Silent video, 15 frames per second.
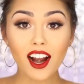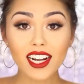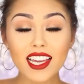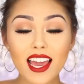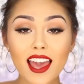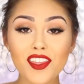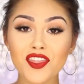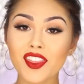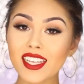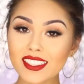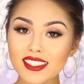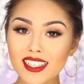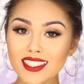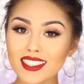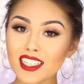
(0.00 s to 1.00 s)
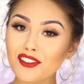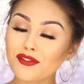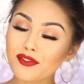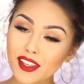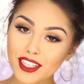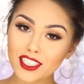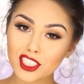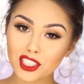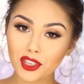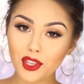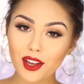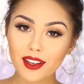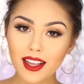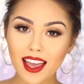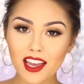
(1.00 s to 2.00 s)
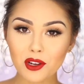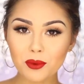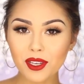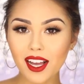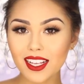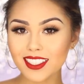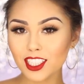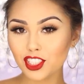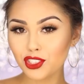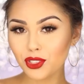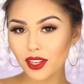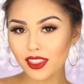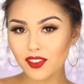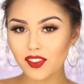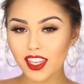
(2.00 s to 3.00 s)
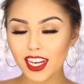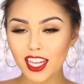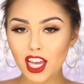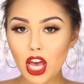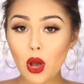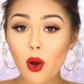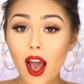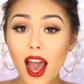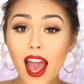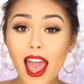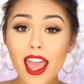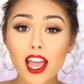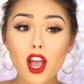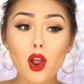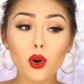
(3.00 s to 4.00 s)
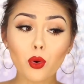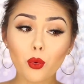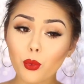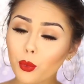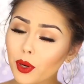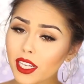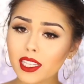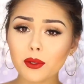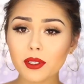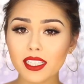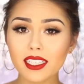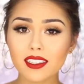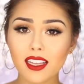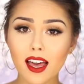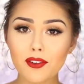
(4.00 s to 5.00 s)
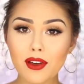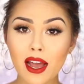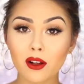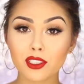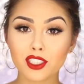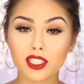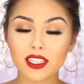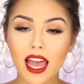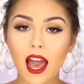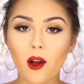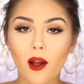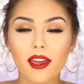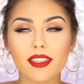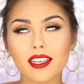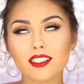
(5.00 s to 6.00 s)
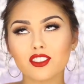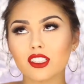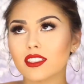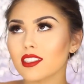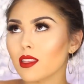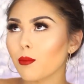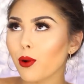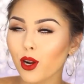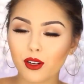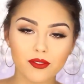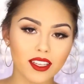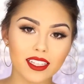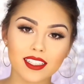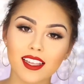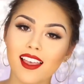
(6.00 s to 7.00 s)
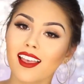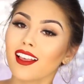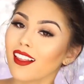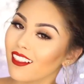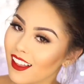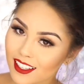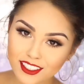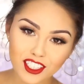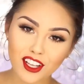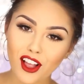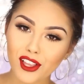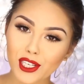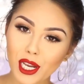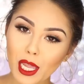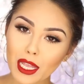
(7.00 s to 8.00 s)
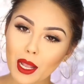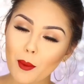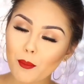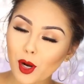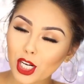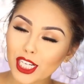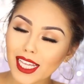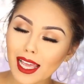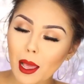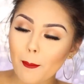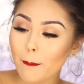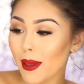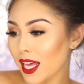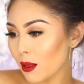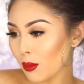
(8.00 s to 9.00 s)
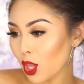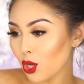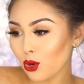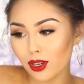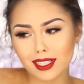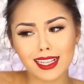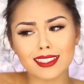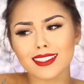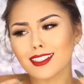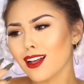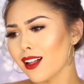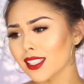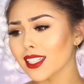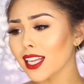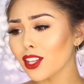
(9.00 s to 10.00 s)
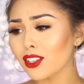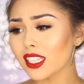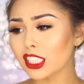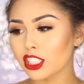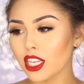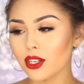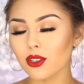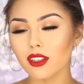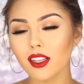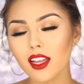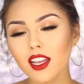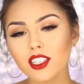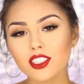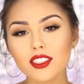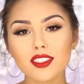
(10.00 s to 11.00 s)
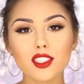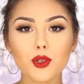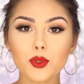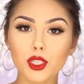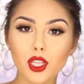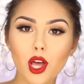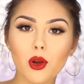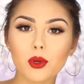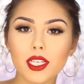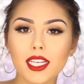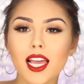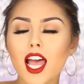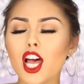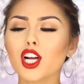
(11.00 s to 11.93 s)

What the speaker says: Alrighty, and this is the finished look. I hope you guys enjoyed the video. I really, really love how it turned out. I think it's just the perfect classic holiday party makeup look, or classic holiday look in general. Just so glowy,